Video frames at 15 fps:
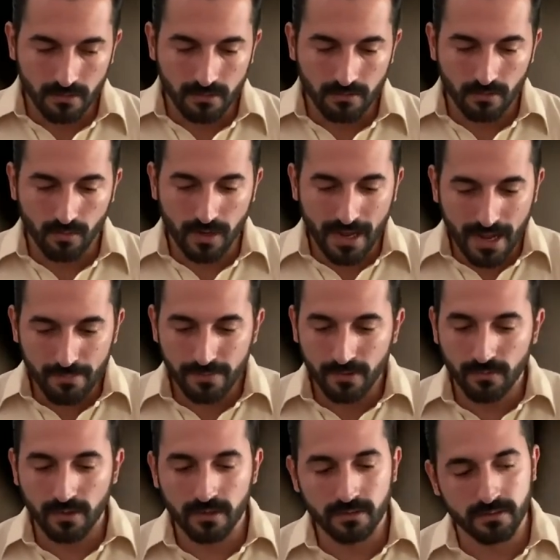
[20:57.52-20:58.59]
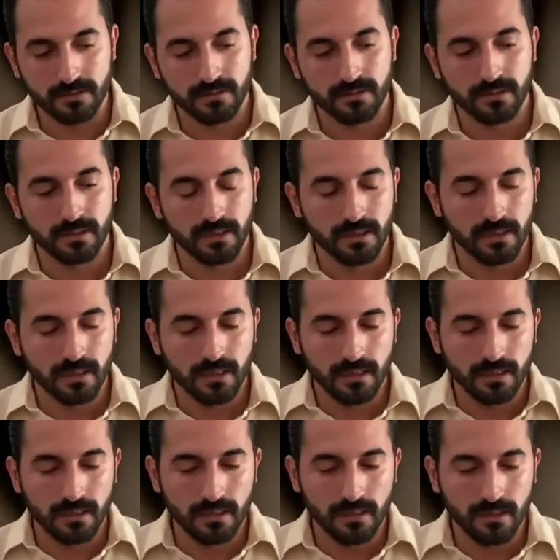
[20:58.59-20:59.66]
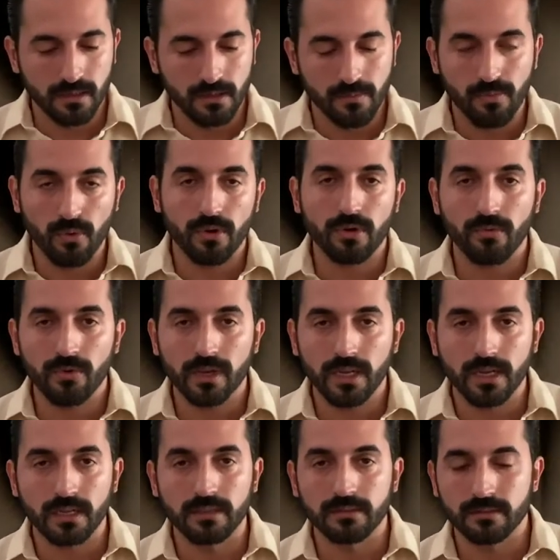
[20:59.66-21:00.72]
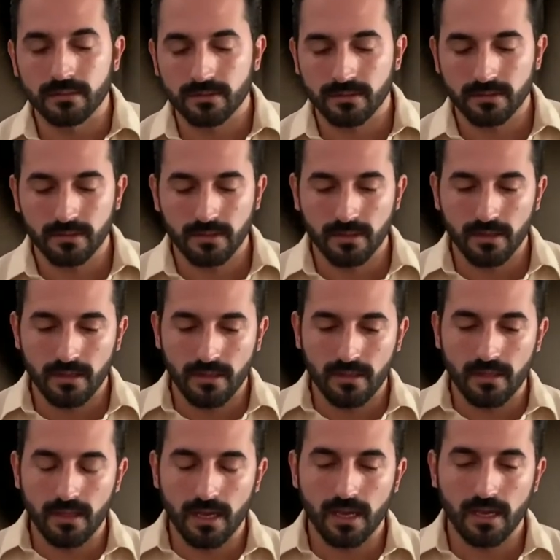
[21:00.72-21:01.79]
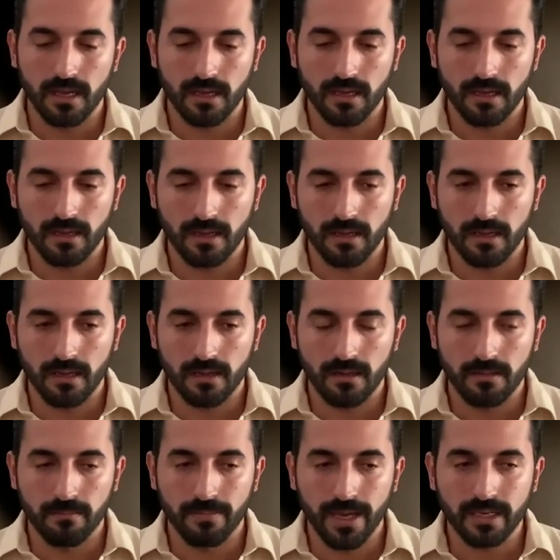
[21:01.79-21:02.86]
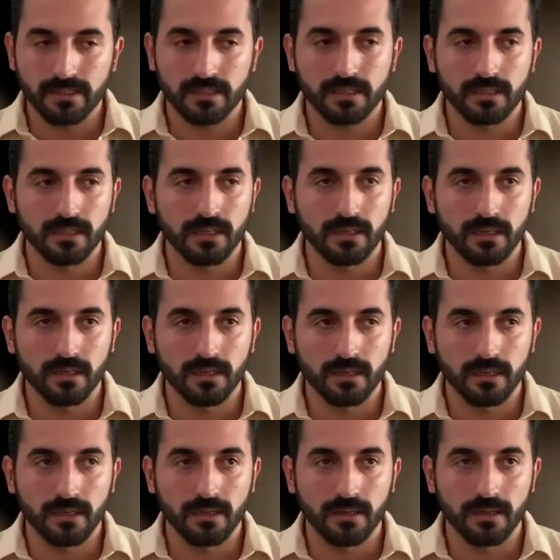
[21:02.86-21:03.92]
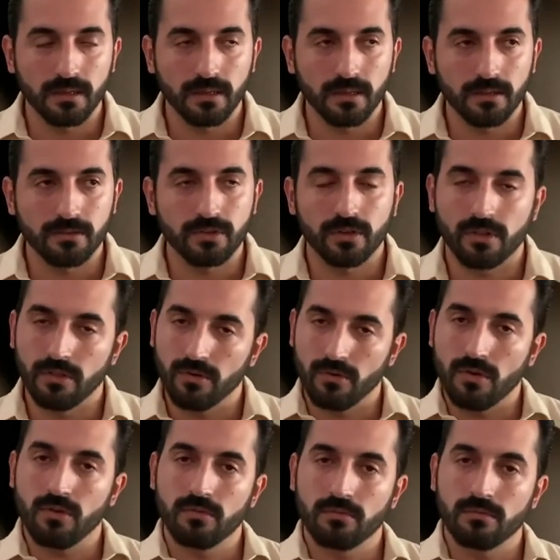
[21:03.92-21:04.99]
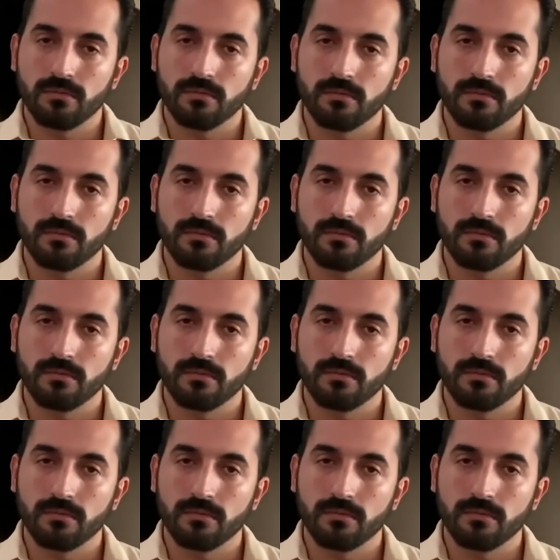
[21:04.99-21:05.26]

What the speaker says: So what happened was the Puerto Ricans, they basically took their own